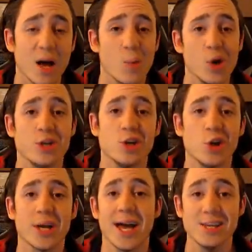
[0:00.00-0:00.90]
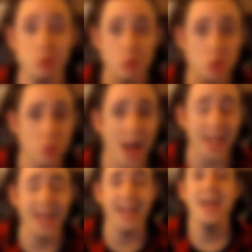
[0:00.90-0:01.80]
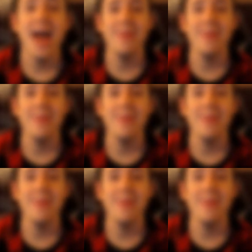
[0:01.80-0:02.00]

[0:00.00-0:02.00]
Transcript: that I want you to look at is your tracking.